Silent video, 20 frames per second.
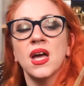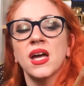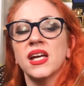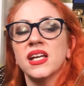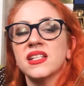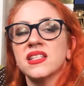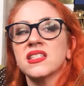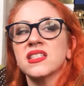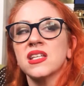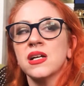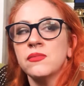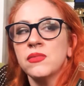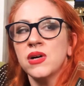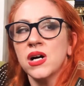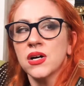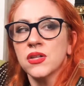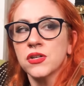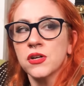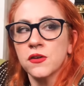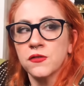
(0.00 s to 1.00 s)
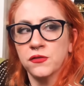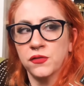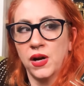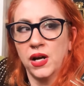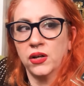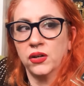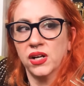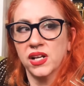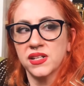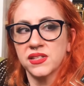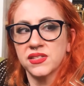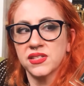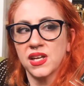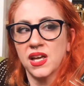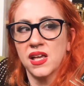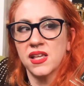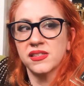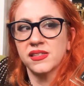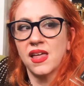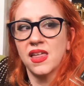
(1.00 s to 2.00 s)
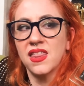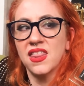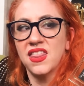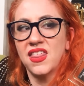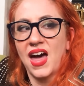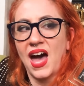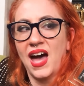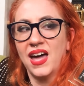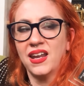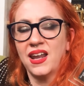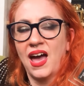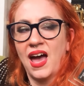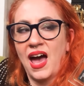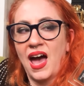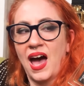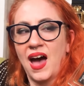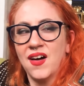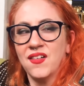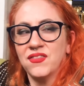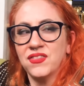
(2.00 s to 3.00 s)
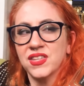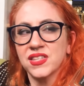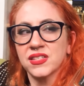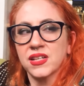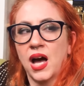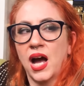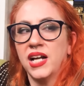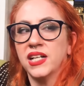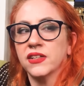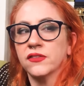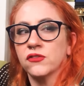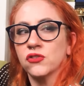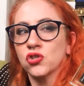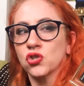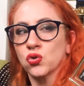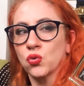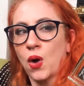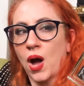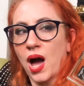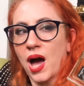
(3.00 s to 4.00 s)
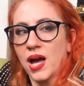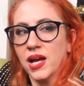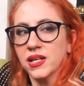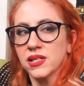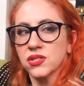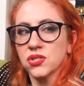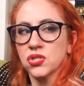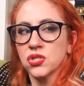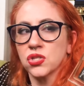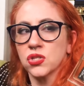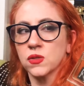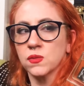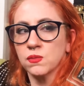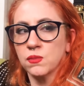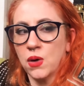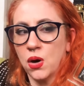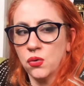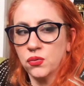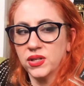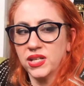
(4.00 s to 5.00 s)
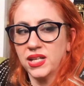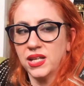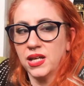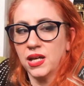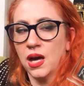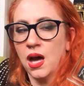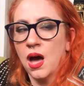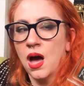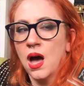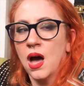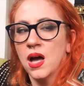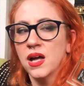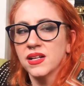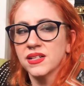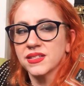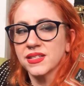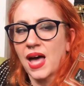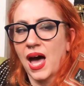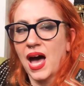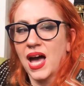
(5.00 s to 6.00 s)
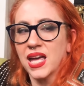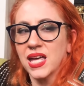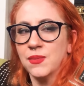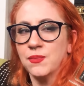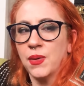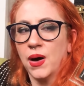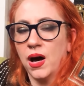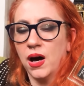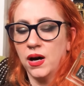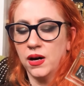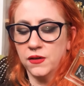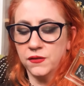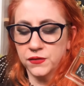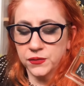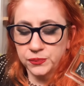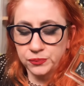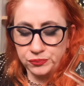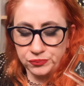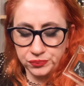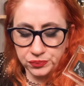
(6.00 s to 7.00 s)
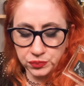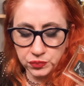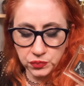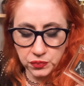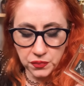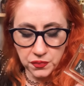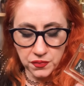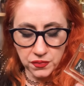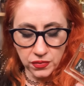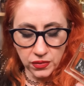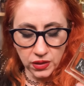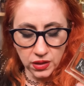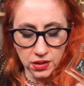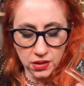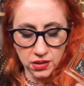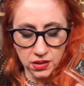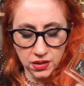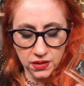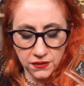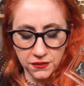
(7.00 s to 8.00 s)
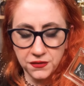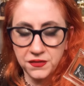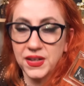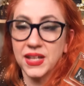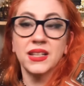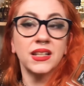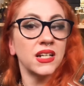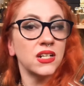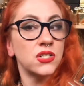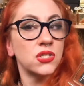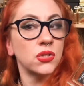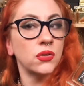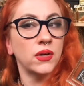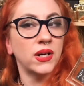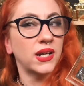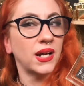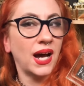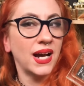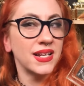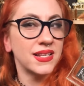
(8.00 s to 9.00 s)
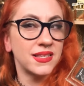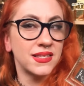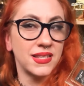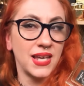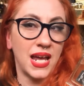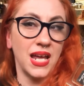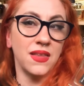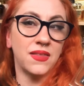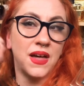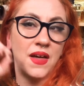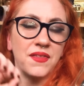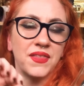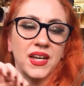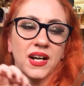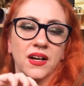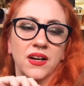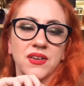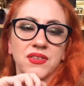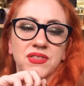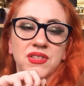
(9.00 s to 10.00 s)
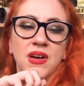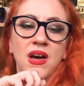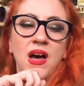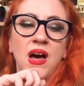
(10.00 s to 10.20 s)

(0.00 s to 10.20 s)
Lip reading: And some other fragrances that have this kind of dry, smoky type of feeling to it, I say that there's